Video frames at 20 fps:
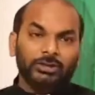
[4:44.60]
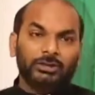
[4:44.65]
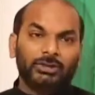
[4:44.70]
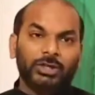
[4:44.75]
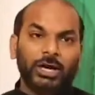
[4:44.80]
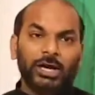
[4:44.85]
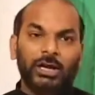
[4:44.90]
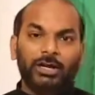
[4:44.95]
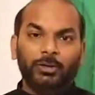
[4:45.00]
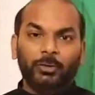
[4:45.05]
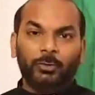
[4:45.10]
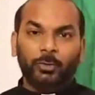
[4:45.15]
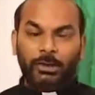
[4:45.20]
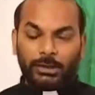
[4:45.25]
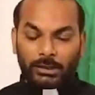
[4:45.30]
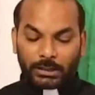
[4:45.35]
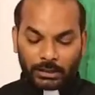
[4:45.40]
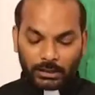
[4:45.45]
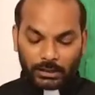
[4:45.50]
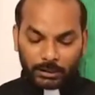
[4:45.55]
John
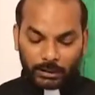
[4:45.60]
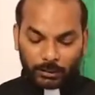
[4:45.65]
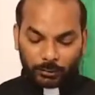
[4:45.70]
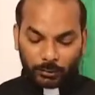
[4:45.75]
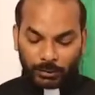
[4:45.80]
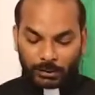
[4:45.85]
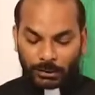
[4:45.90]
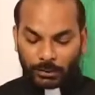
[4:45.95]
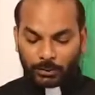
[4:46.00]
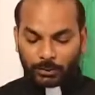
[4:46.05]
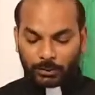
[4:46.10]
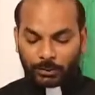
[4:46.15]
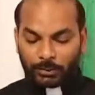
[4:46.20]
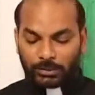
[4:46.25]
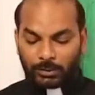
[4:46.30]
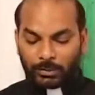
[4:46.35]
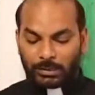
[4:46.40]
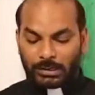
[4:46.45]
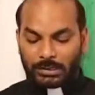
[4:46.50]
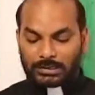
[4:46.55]

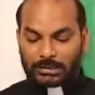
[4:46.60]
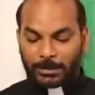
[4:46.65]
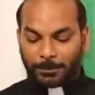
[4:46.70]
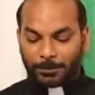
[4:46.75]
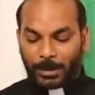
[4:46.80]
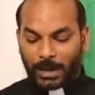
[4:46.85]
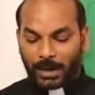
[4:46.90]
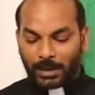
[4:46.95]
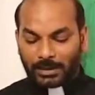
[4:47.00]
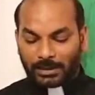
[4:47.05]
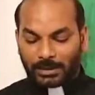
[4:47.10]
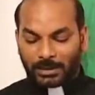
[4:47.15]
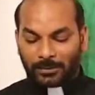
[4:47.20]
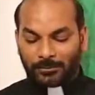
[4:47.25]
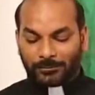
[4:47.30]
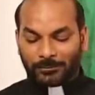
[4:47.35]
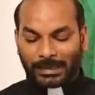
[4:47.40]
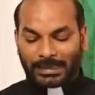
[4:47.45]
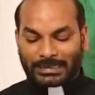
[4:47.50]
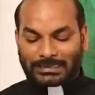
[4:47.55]
20:22 is a part
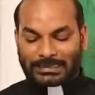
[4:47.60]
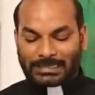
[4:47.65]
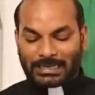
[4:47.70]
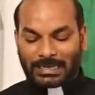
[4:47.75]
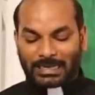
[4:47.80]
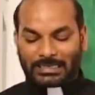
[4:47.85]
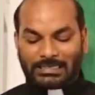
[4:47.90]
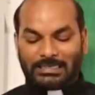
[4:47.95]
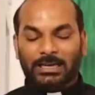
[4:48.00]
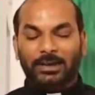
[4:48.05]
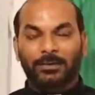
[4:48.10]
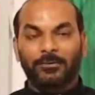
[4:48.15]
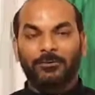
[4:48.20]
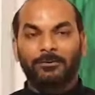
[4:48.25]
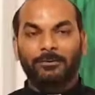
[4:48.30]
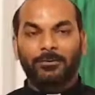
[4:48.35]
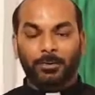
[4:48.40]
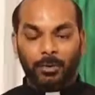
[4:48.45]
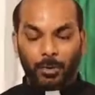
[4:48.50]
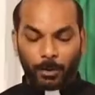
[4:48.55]
of a series of
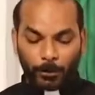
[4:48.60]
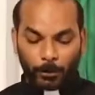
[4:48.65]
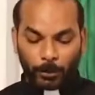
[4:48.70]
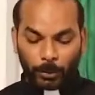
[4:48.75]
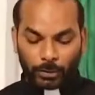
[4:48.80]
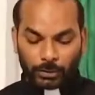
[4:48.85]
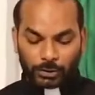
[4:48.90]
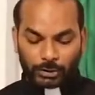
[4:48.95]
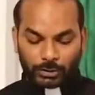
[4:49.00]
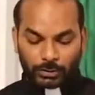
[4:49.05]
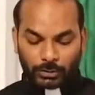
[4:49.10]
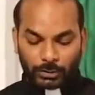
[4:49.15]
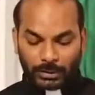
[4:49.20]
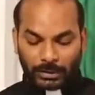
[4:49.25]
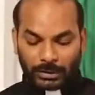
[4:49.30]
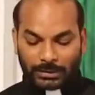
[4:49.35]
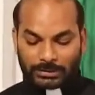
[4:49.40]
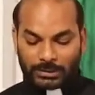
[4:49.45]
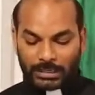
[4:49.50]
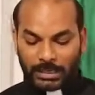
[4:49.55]

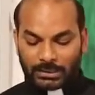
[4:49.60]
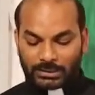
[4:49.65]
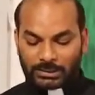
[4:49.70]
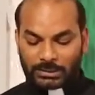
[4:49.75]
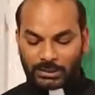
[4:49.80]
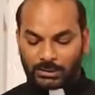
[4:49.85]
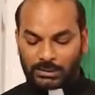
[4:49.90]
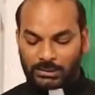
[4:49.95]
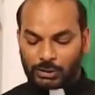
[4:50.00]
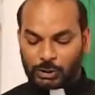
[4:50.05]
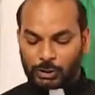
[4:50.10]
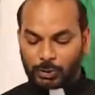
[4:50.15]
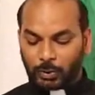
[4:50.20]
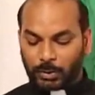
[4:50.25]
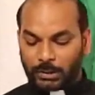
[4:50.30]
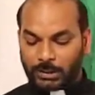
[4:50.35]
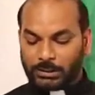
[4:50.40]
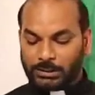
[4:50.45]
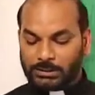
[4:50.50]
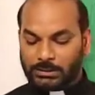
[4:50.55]
post-resurrection
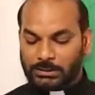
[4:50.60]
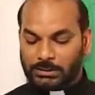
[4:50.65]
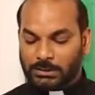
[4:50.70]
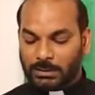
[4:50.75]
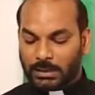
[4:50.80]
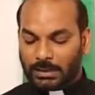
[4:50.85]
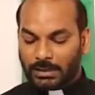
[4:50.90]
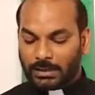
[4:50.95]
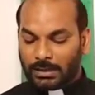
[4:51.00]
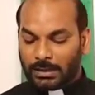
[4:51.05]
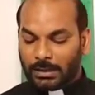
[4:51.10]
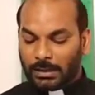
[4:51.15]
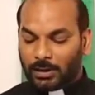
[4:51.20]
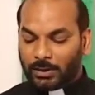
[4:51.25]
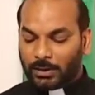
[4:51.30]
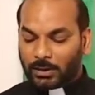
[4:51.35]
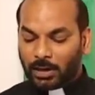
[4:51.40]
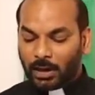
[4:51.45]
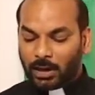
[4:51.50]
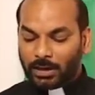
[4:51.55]
stories
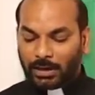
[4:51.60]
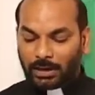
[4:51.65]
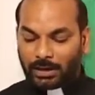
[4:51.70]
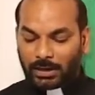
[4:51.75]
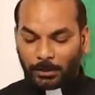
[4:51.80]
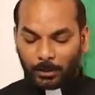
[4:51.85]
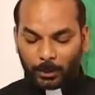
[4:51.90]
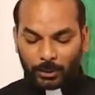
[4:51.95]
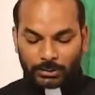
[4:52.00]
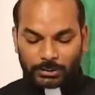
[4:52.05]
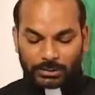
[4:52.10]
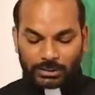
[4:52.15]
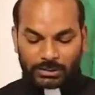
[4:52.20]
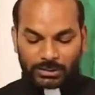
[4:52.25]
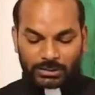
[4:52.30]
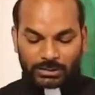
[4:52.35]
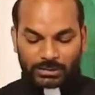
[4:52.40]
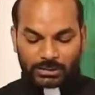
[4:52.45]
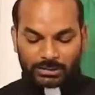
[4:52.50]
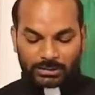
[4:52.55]
recorded about
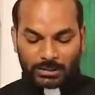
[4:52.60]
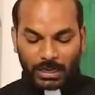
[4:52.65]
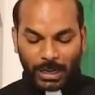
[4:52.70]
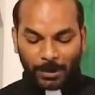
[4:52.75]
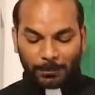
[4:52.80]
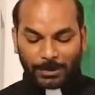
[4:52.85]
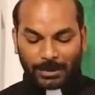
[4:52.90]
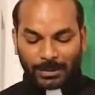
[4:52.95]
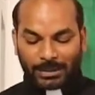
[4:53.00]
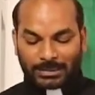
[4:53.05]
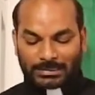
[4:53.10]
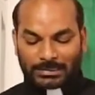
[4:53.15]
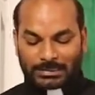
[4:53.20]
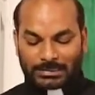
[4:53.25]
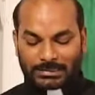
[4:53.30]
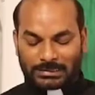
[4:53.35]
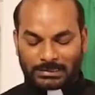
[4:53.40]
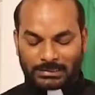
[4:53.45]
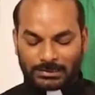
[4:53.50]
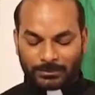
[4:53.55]
Jesus'
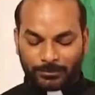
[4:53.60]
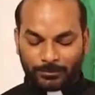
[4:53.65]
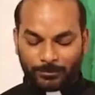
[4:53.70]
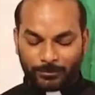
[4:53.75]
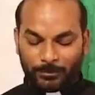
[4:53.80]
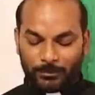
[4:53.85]
appearances.